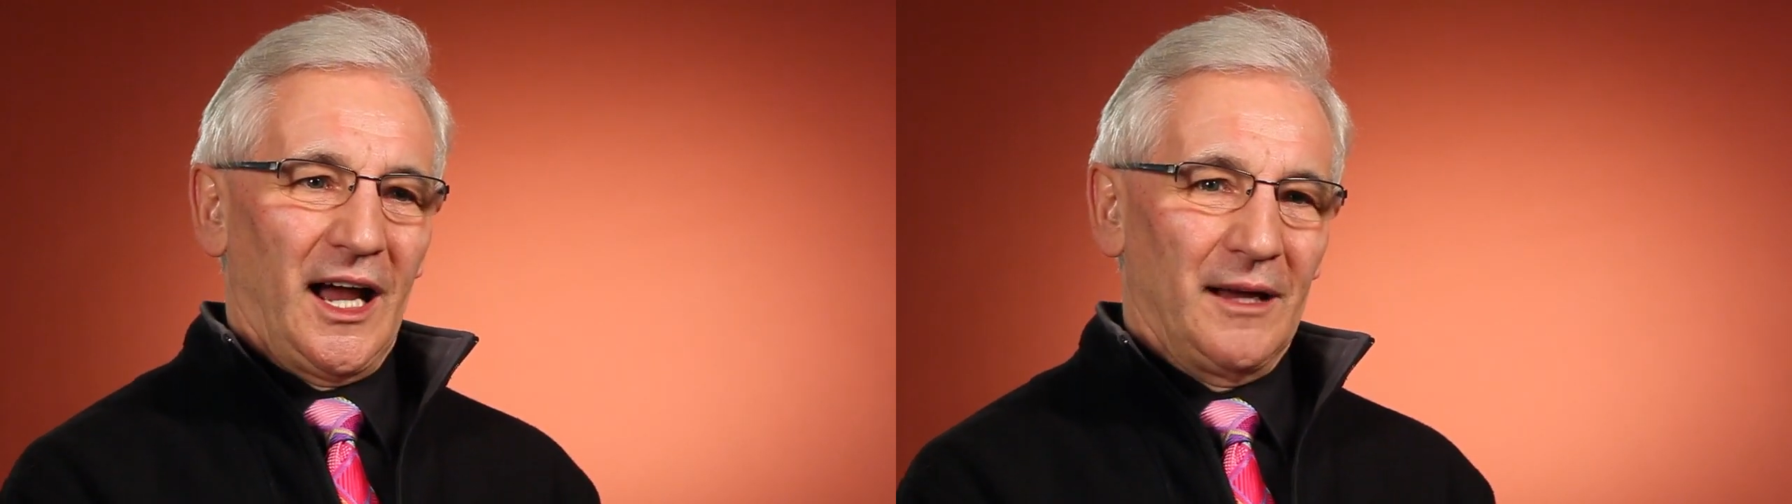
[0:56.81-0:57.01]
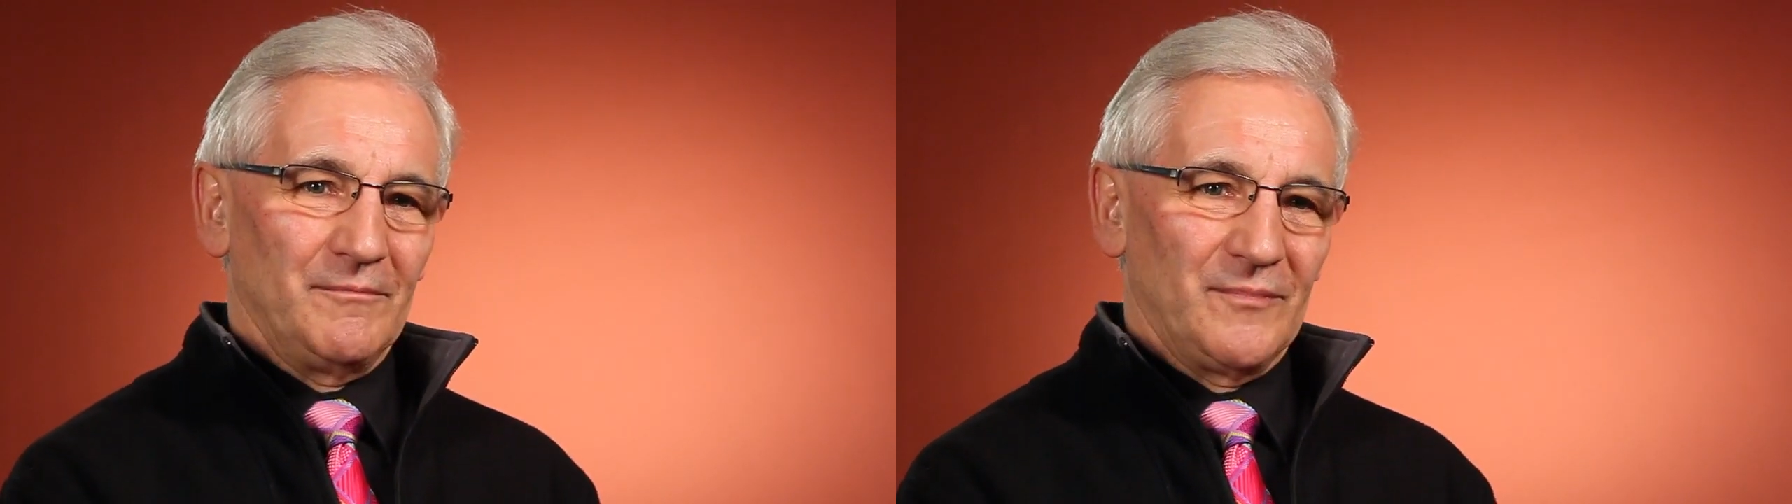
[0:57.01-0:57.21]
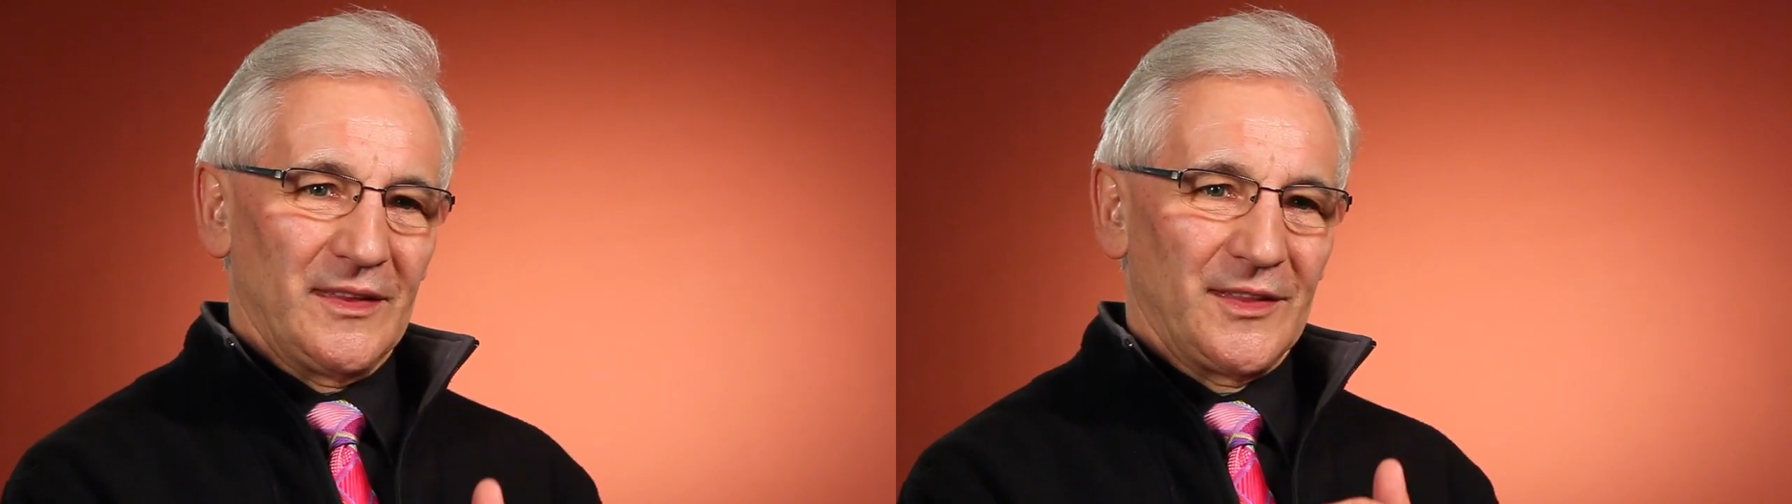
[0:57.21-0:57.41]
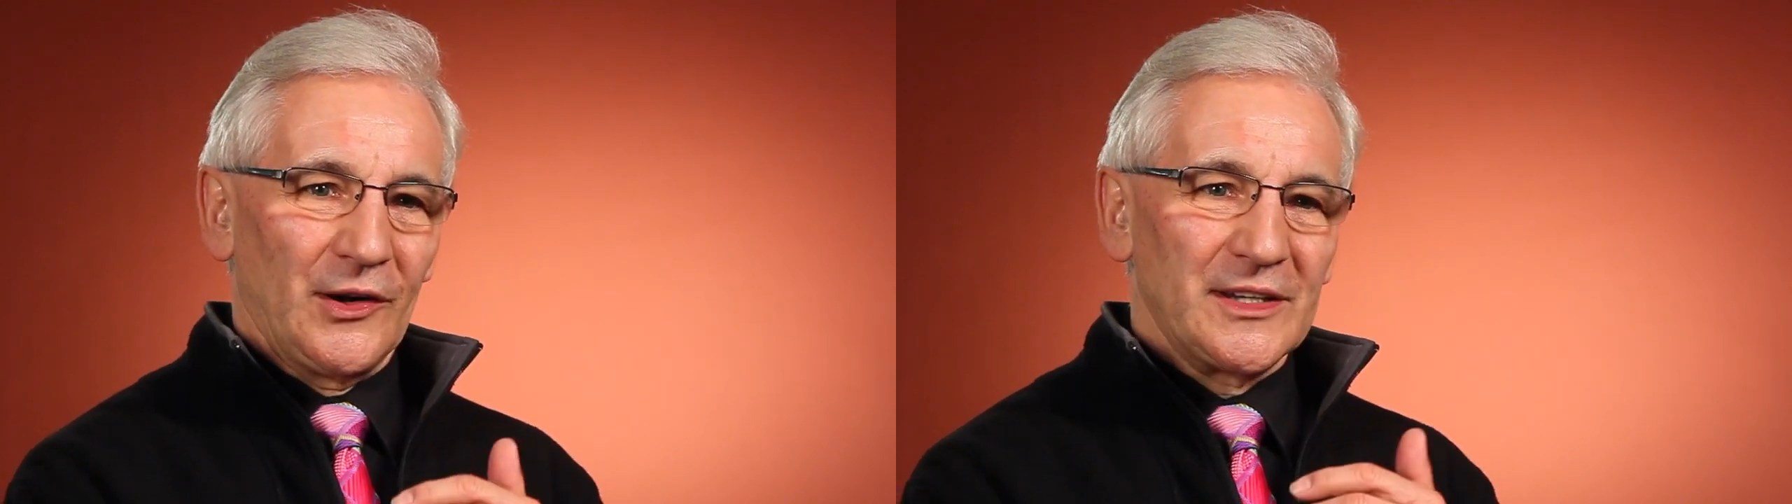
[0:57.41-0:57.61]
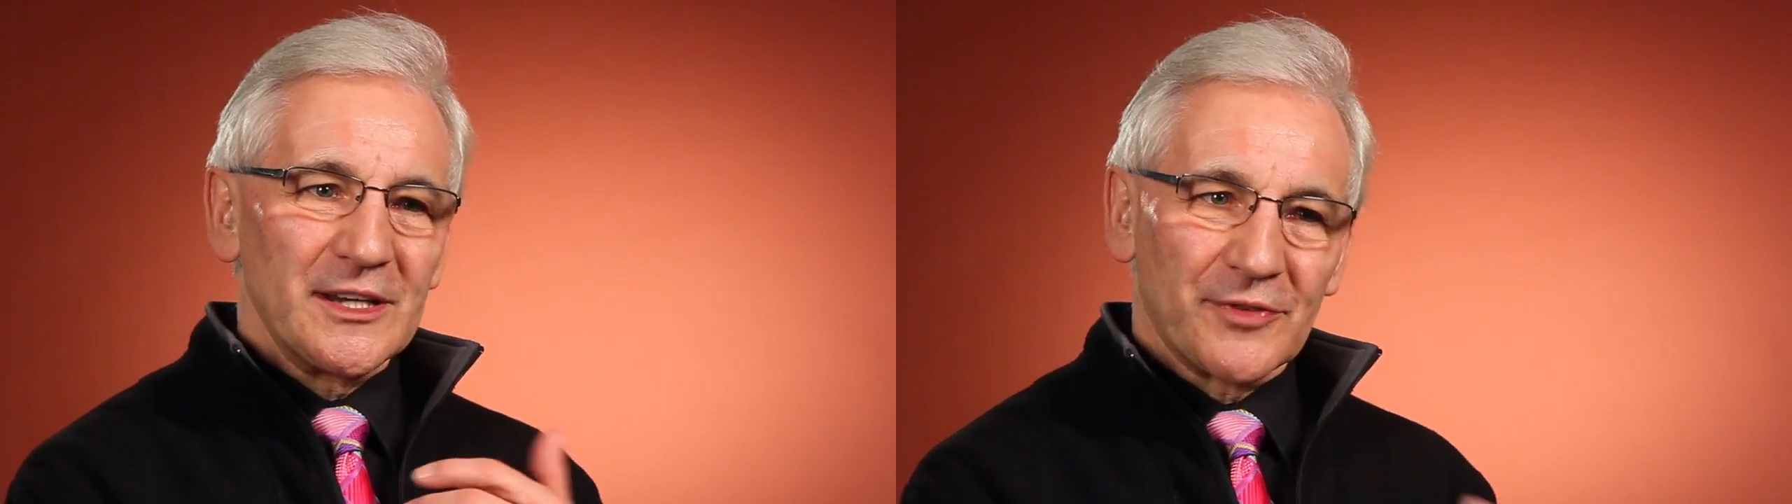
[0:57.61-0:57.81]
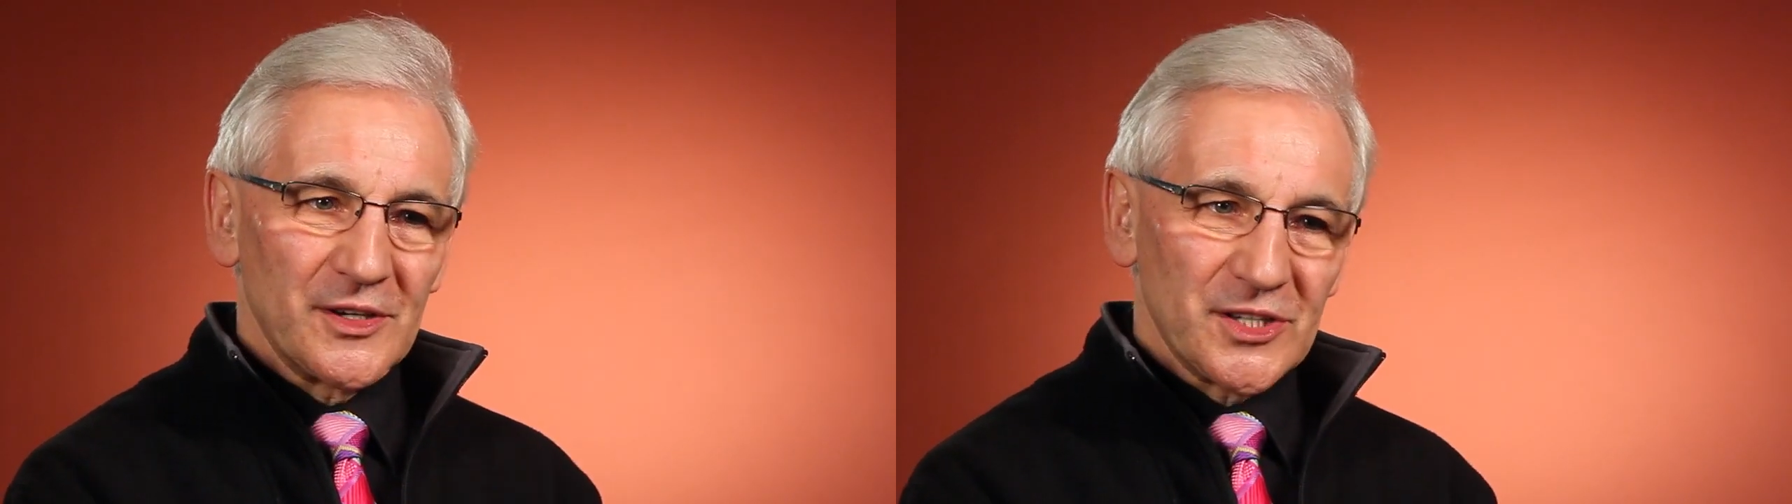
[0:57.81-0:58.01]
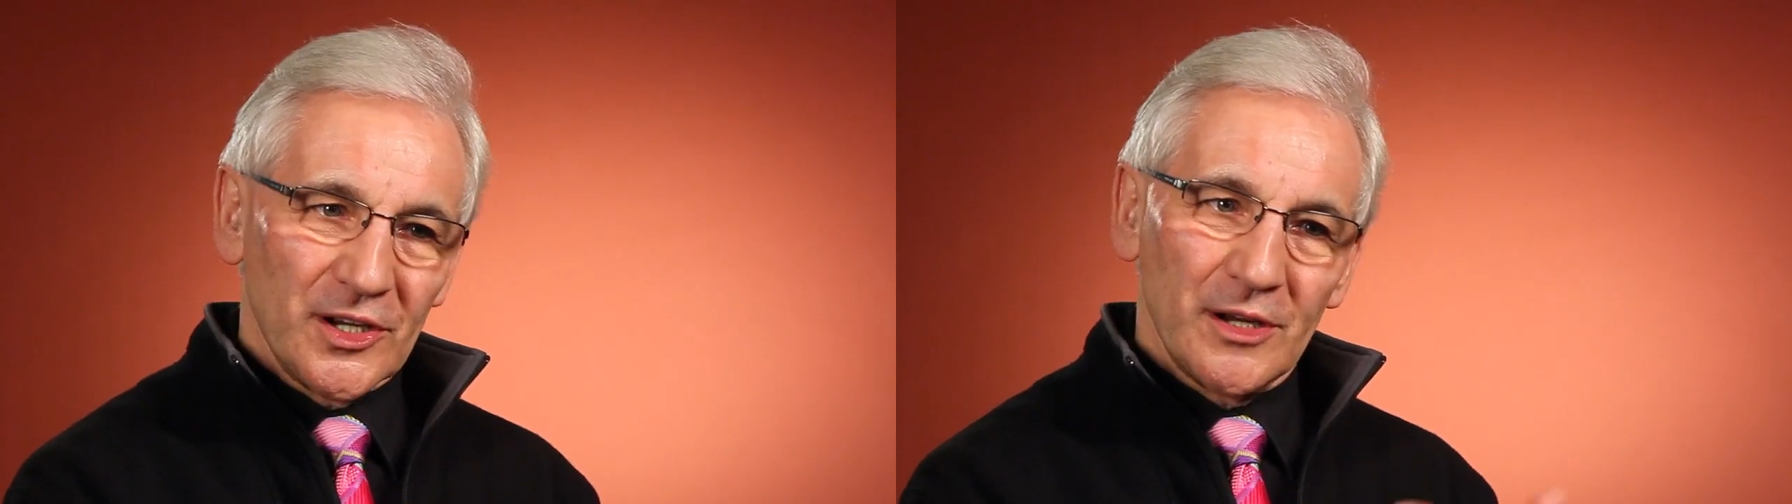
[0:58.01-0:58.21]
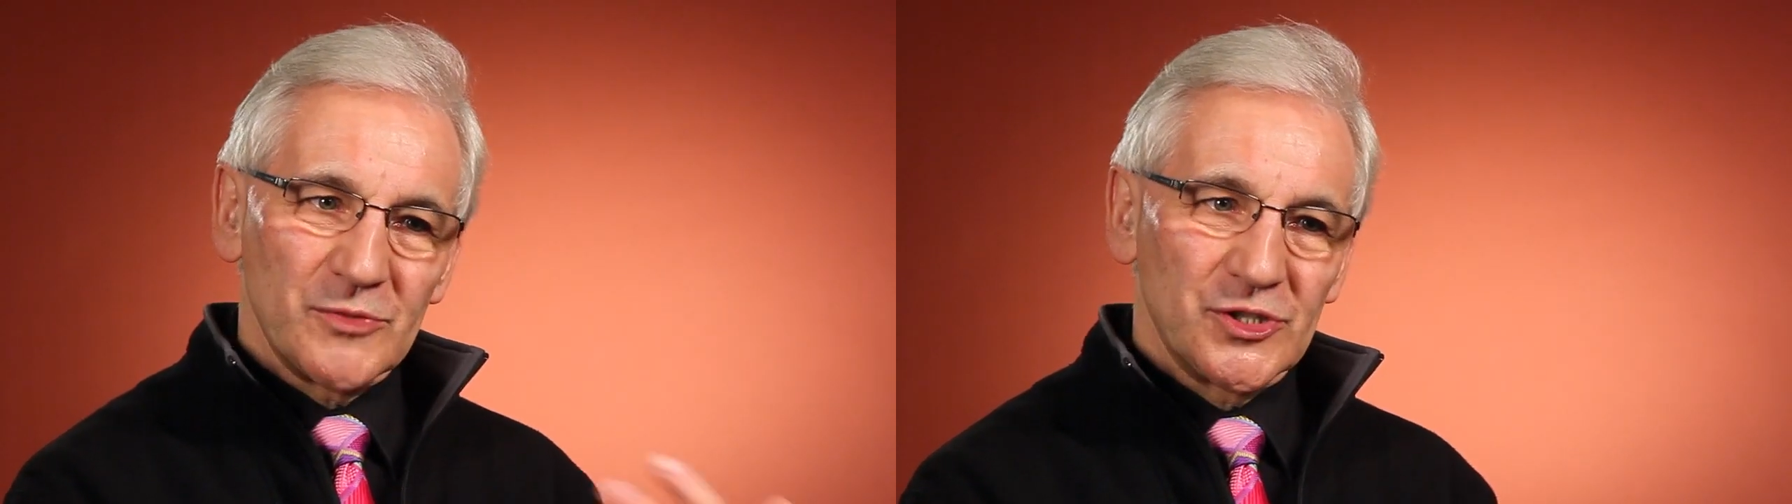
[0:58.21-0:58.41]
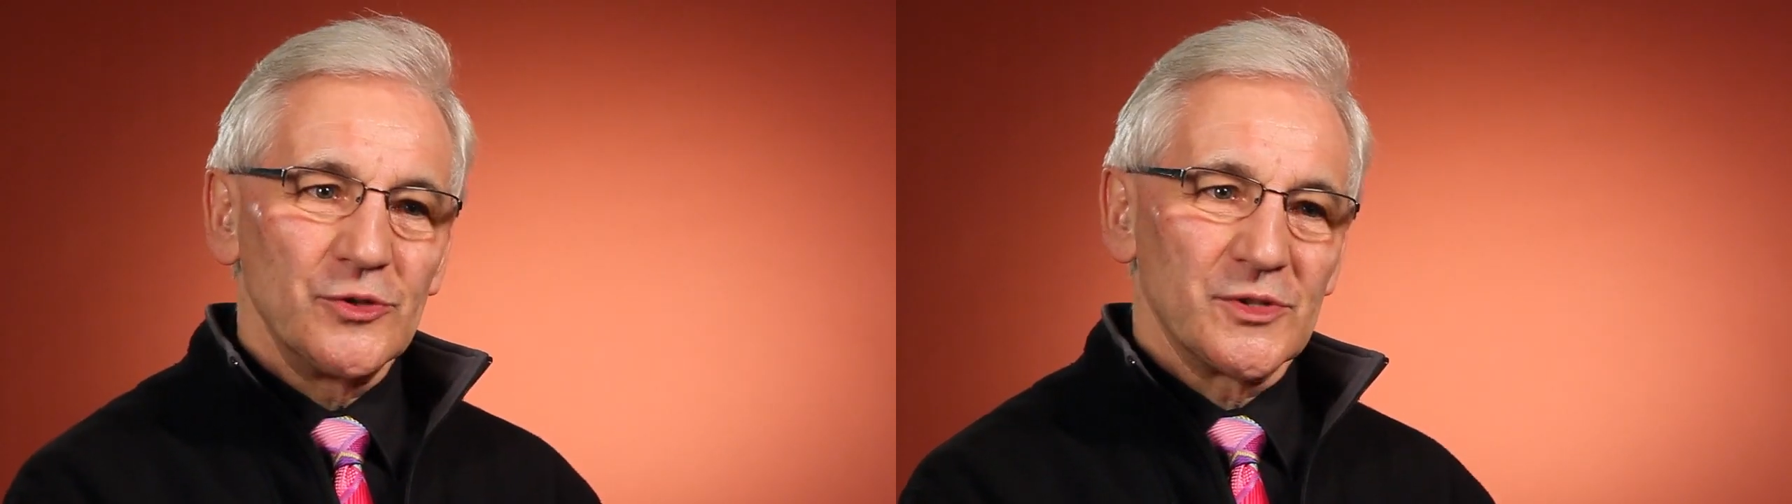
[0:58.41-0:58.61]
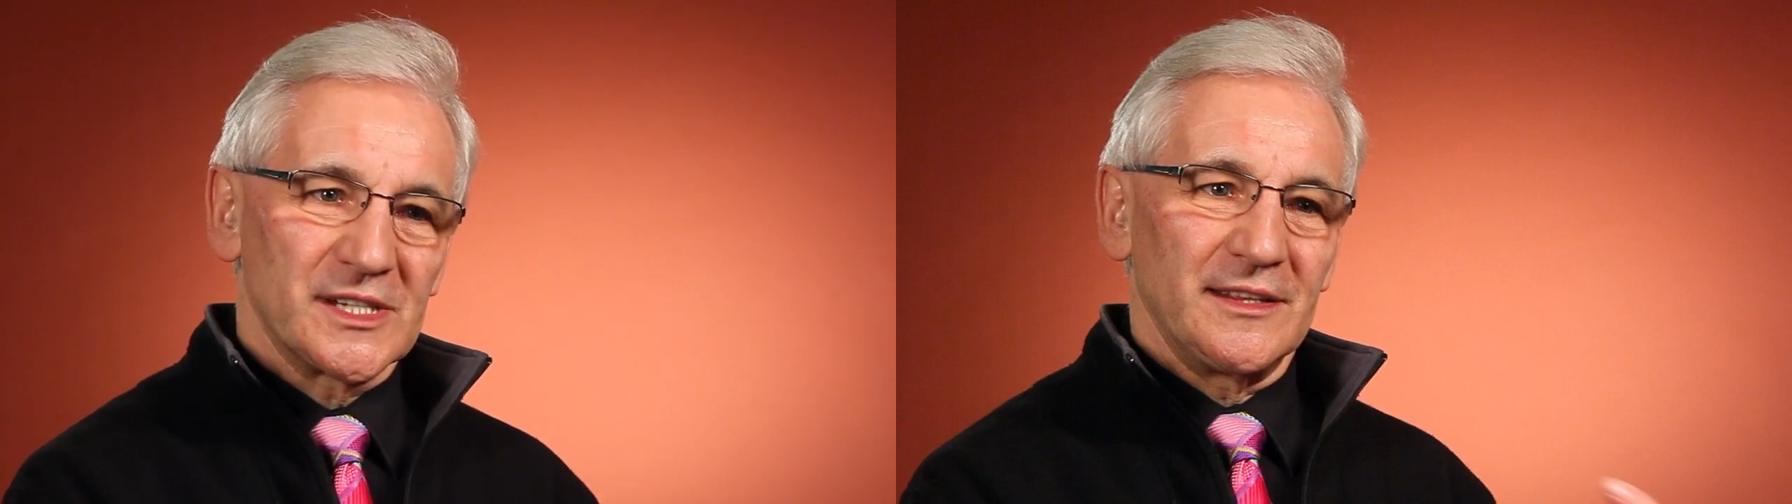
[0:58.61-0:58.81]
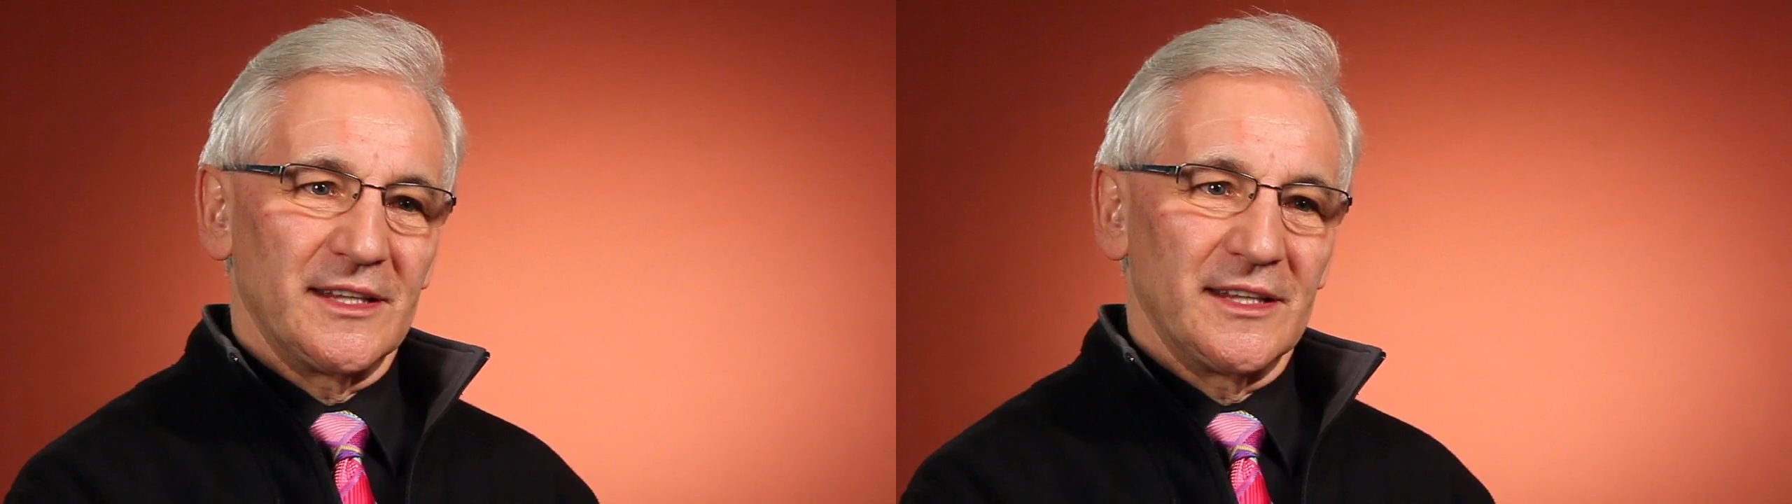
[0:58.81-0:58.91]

there are different terms used